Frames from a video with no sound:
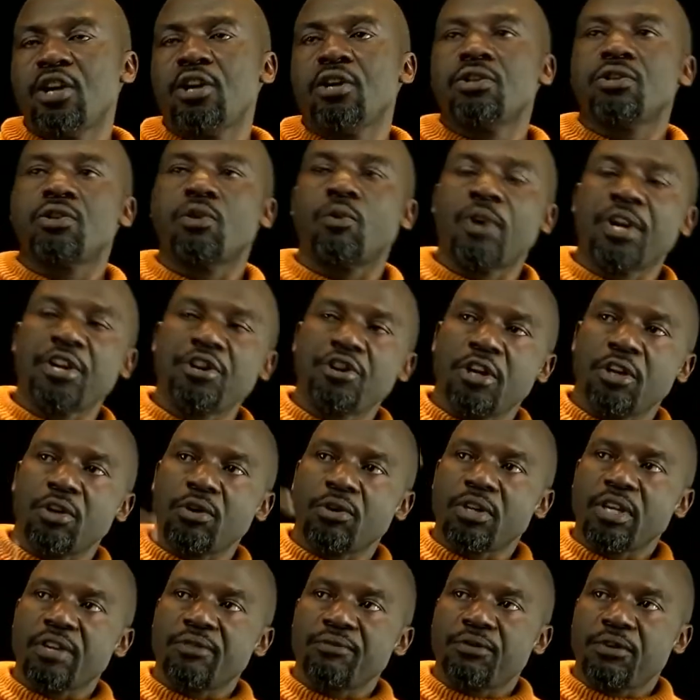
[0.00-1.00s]
So when you're
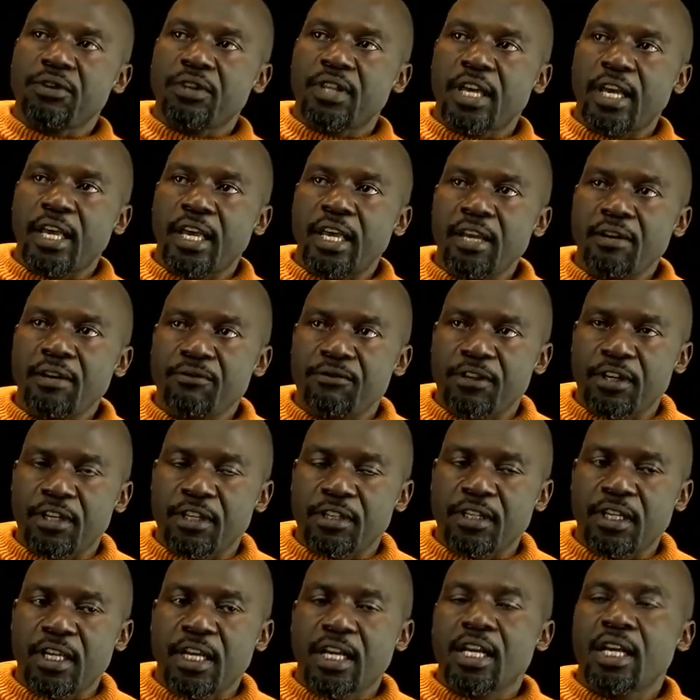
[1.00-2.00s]
looking for the
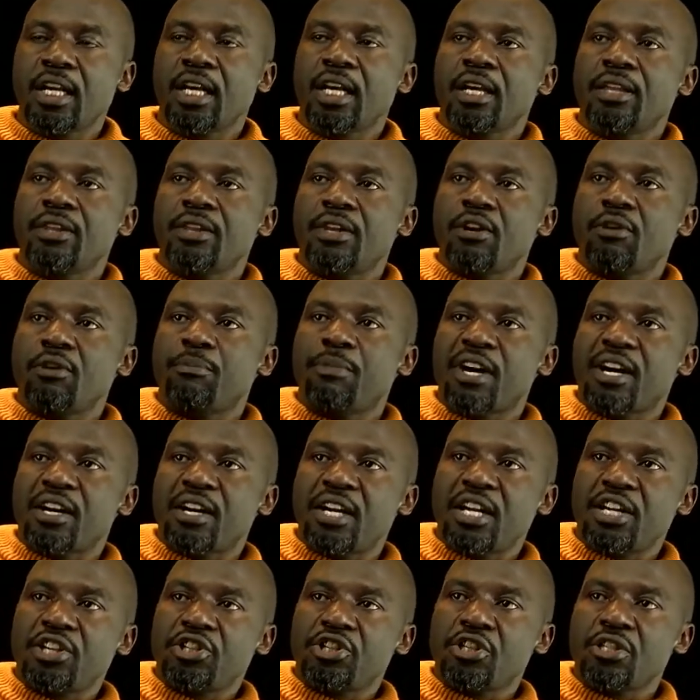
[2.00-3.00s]
inverse, the
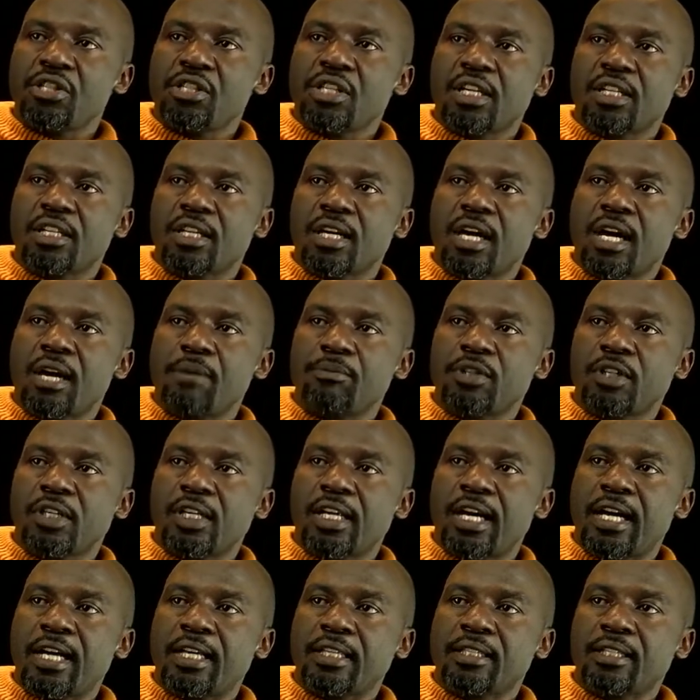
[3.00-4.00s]
operation that comes
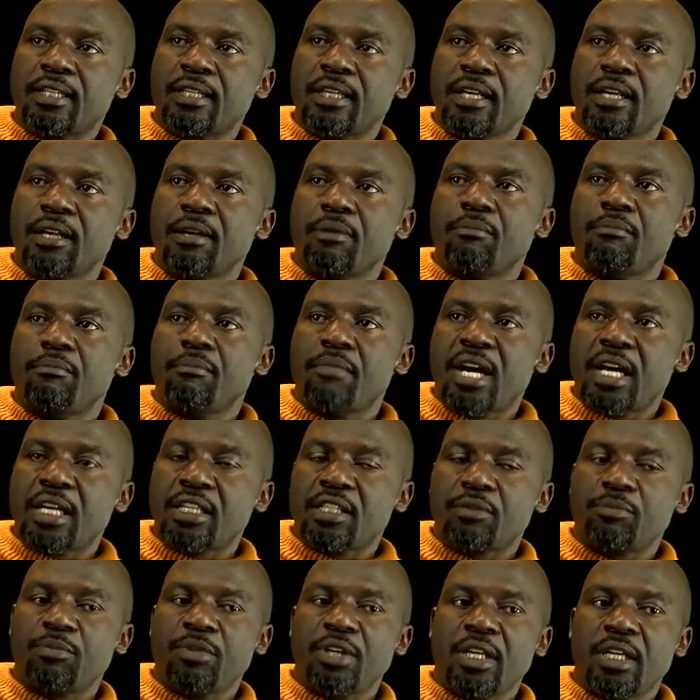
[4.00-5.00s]
last
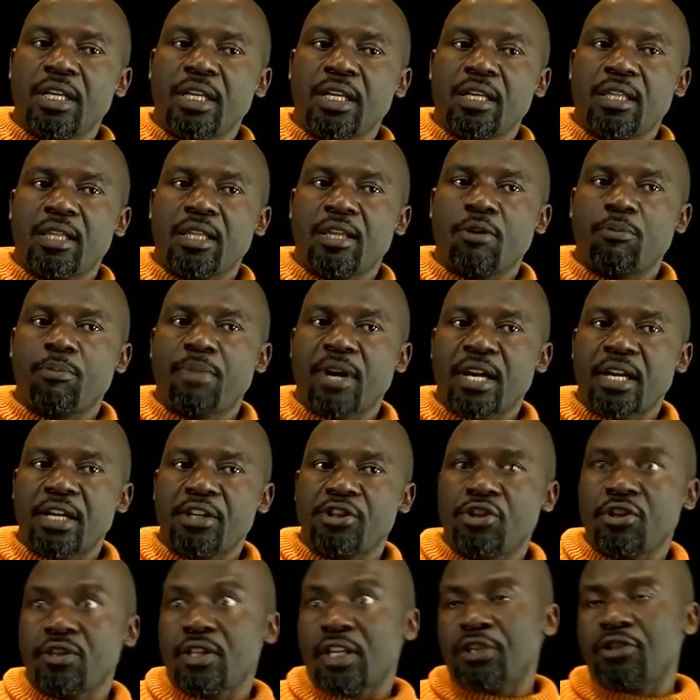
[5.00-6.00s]
must be the
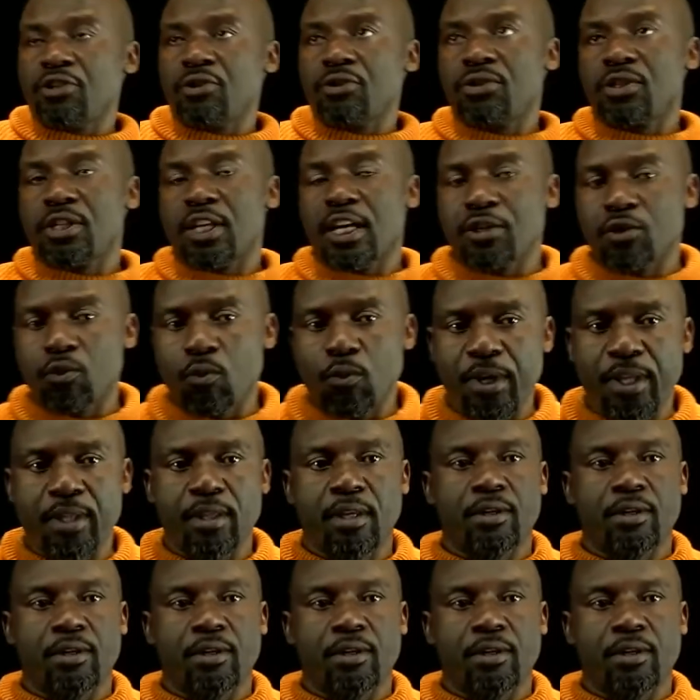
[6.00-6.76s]
operation that you start with.